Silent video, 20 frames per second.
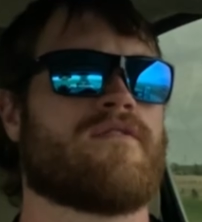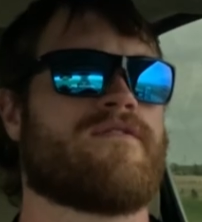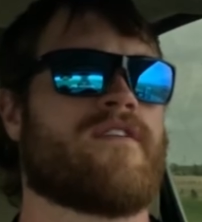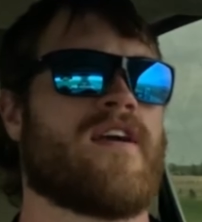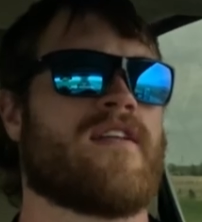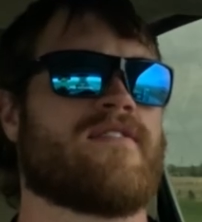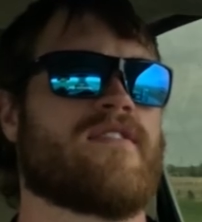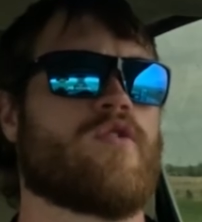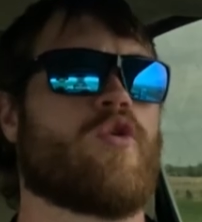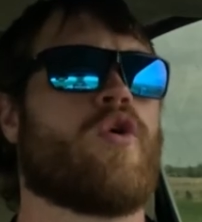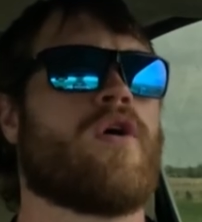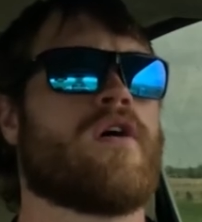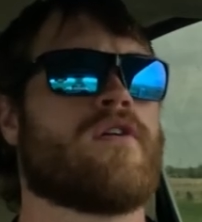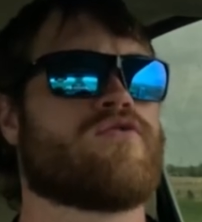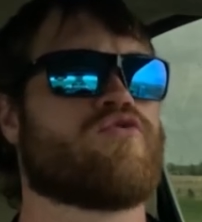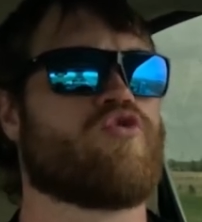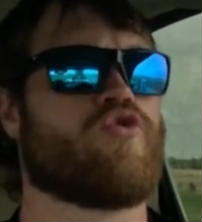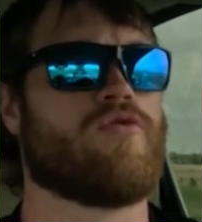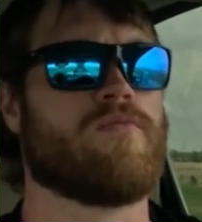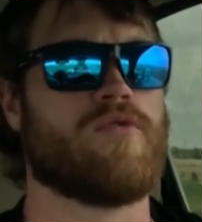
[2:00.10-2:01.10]
a fancy oil
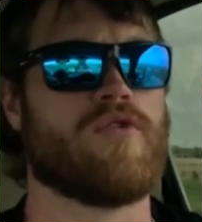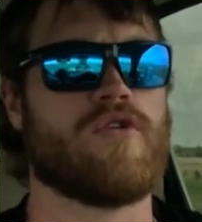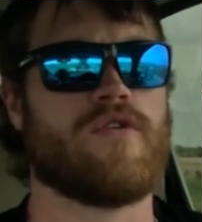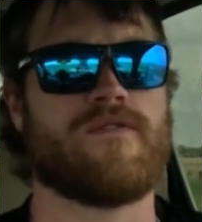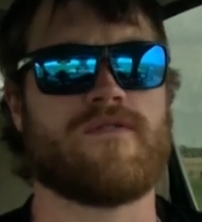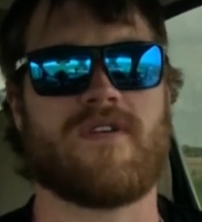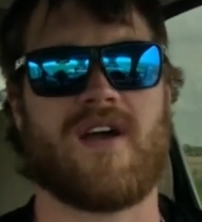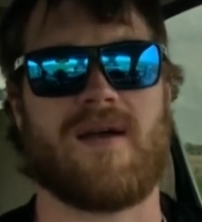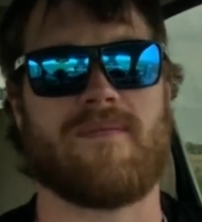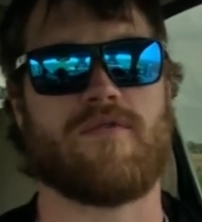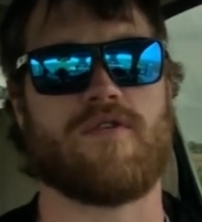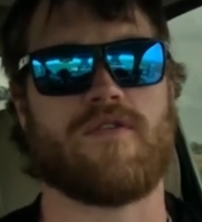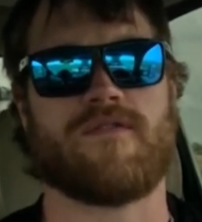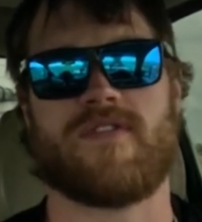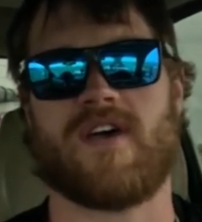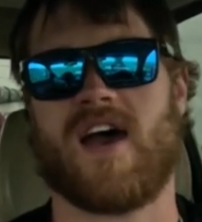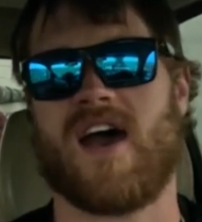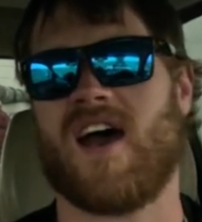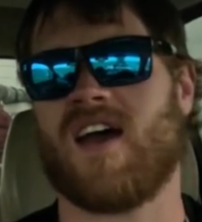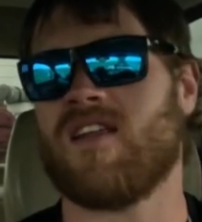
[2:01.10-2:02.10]
tool moved, I move
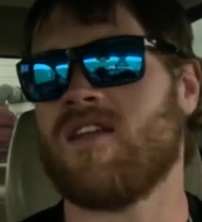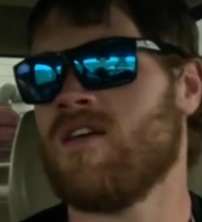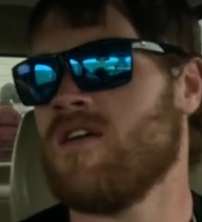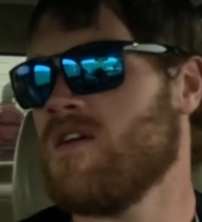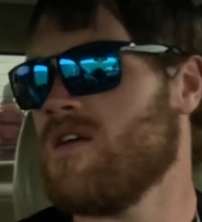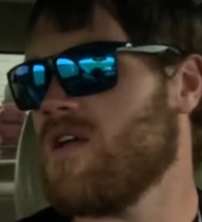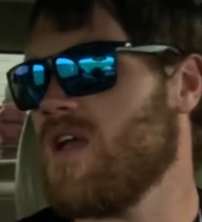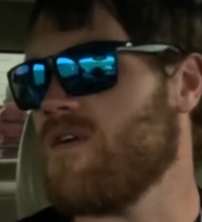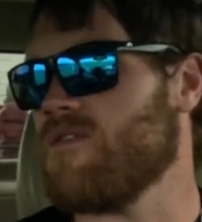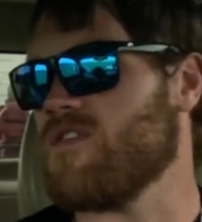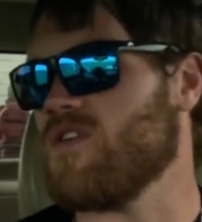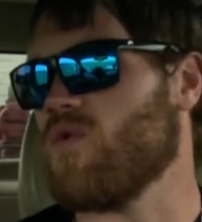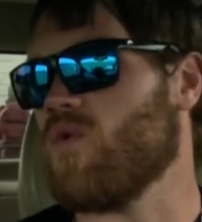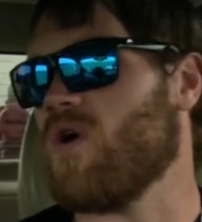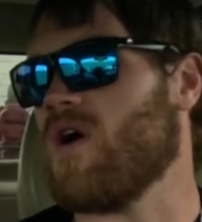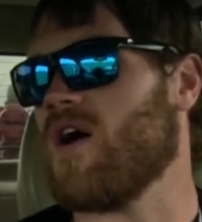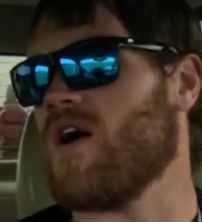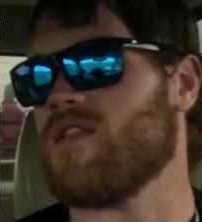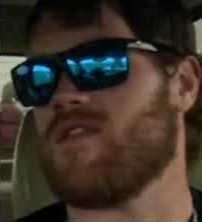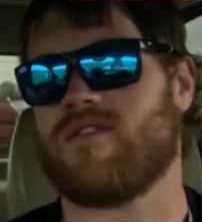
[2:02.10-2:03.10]
that. If you
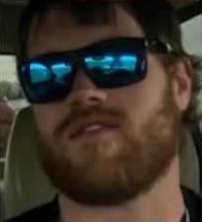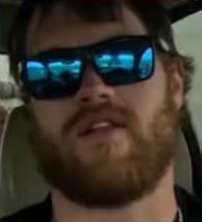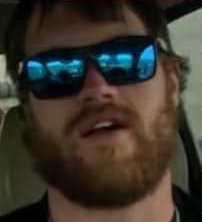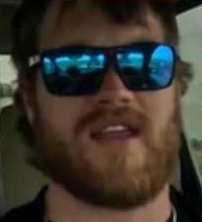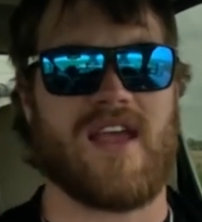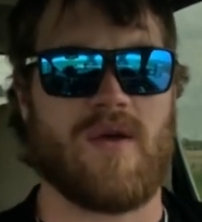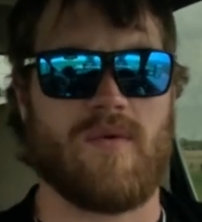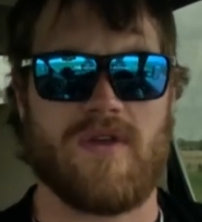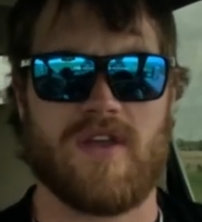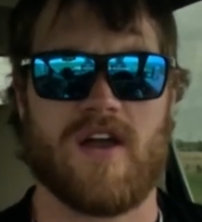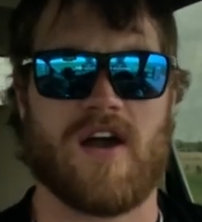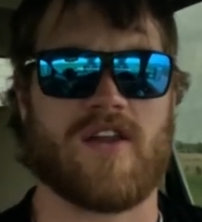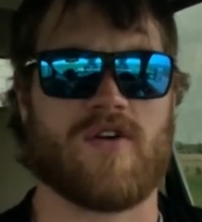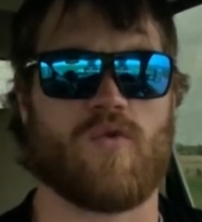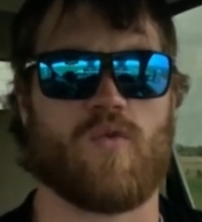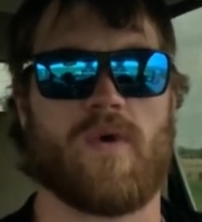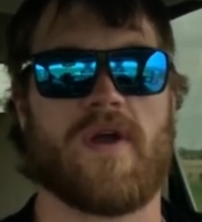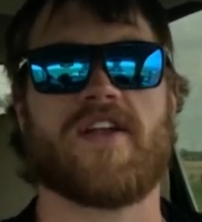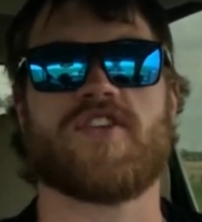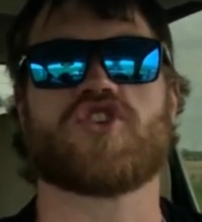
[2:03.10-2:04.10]
want, today we got a
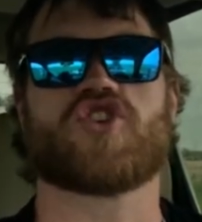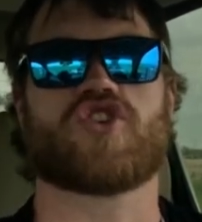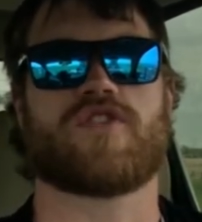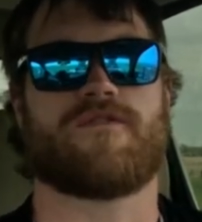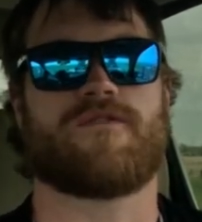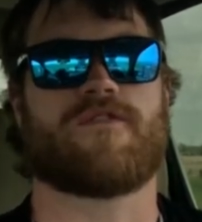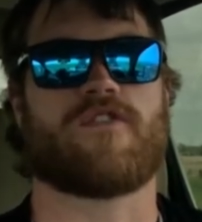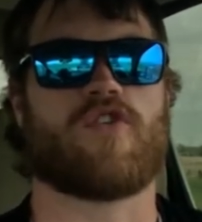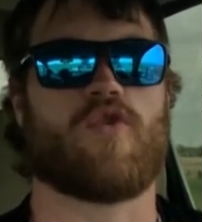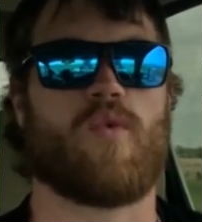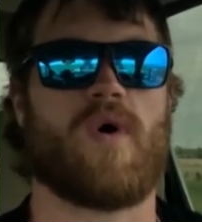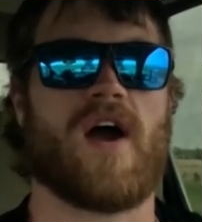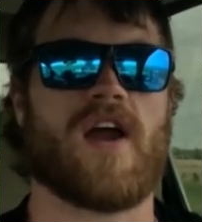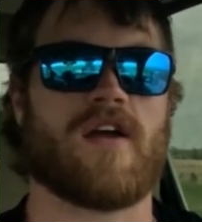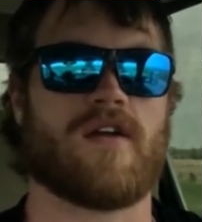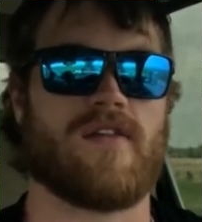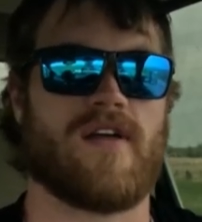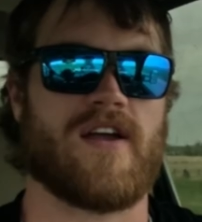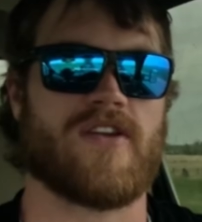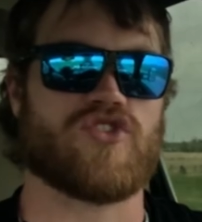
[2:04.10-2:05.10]
winch for a
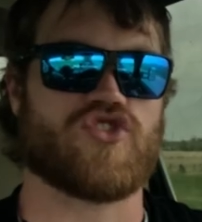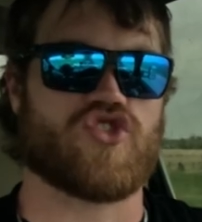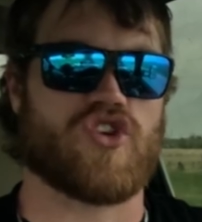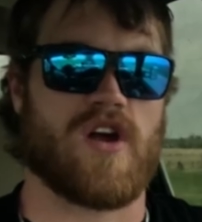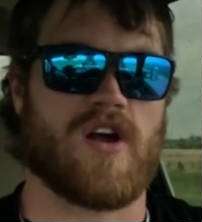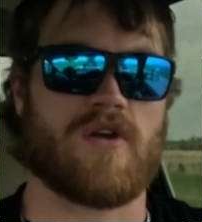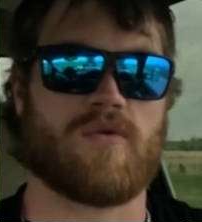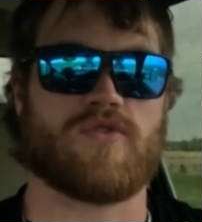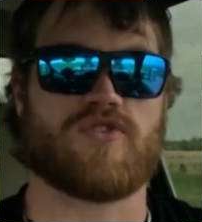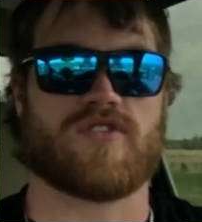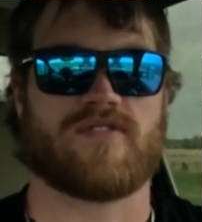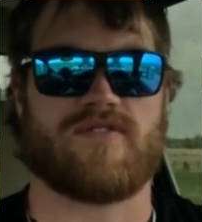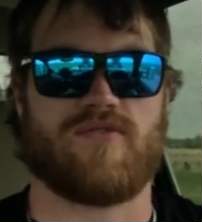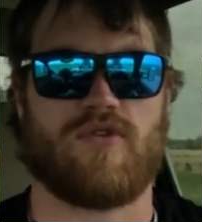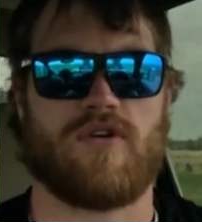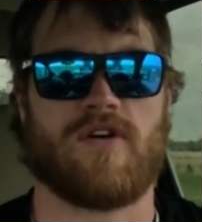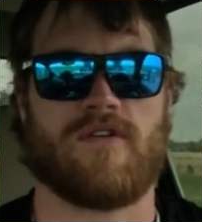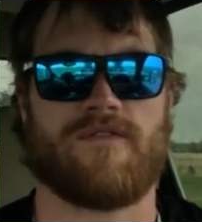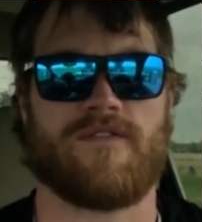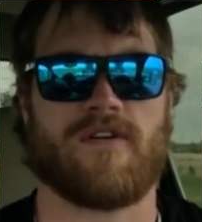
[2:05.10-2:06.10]
wireline truck, which is an
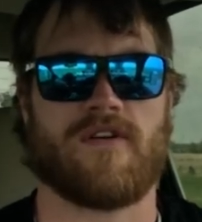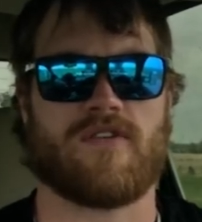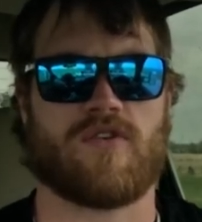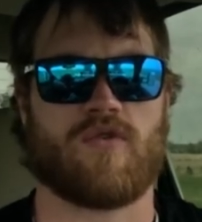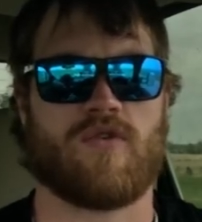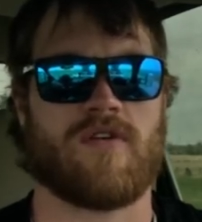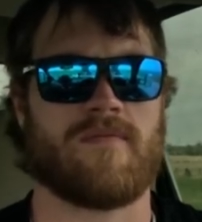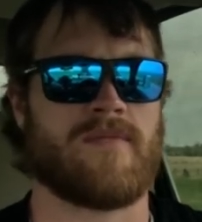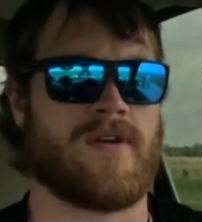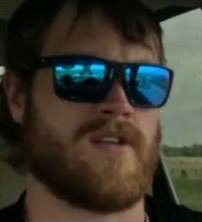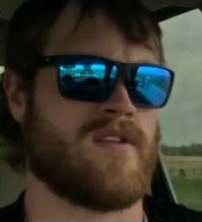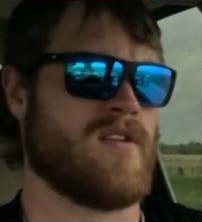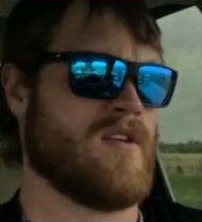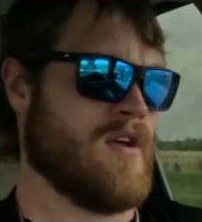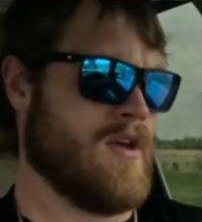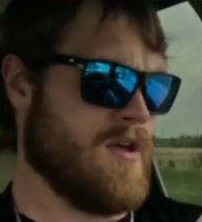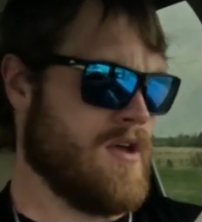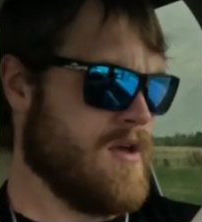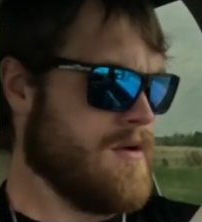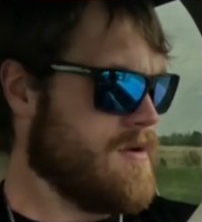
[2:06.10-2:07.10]
Oilfield equipment,
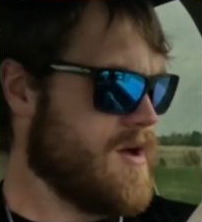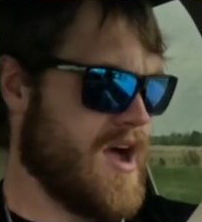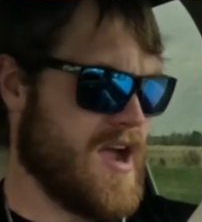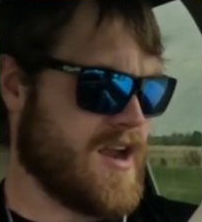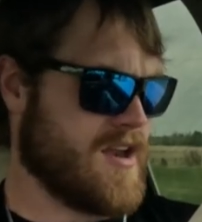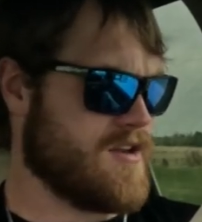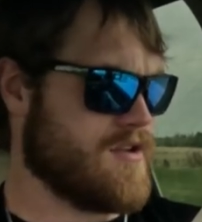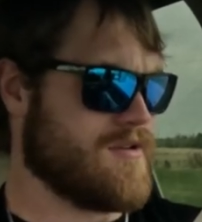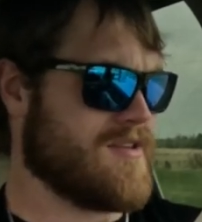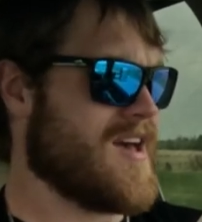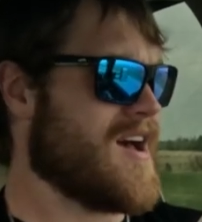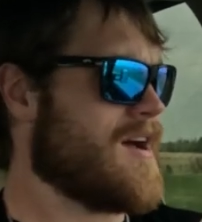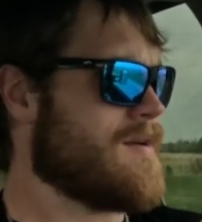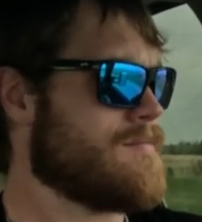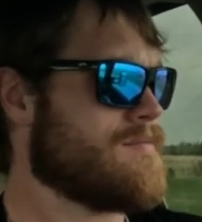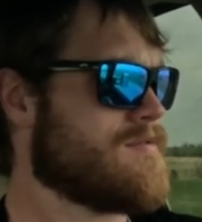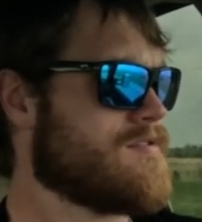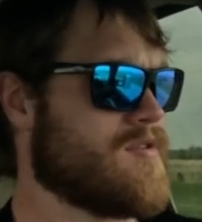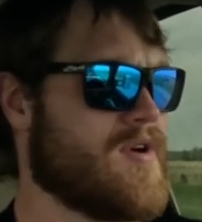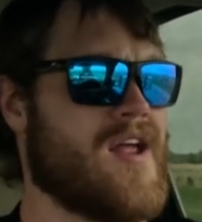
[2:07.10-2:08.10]
I can do that.
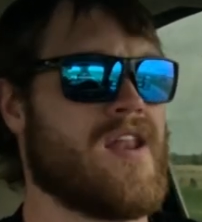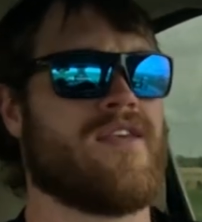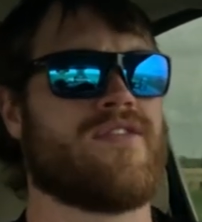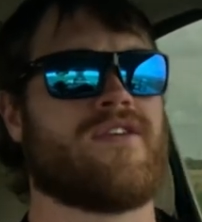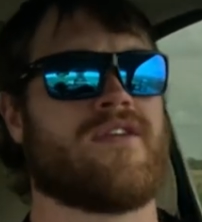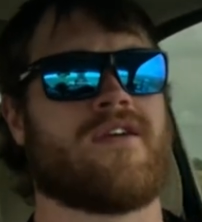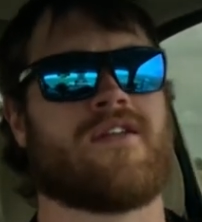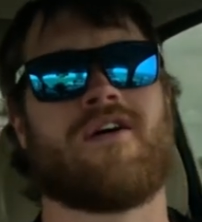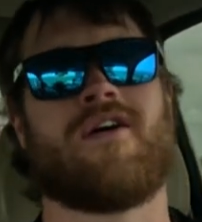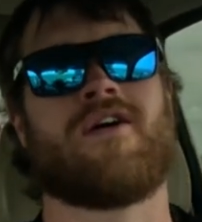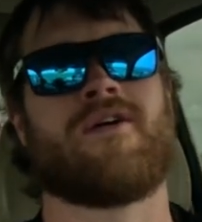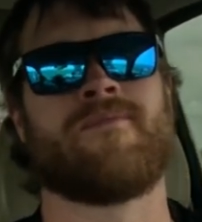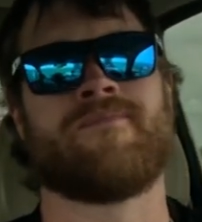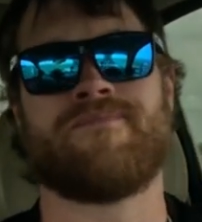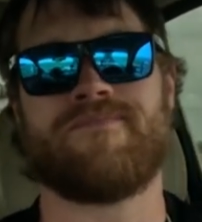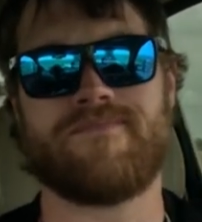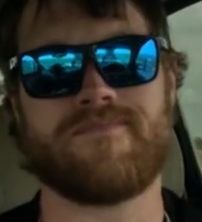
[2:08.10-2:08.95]
So anything at all.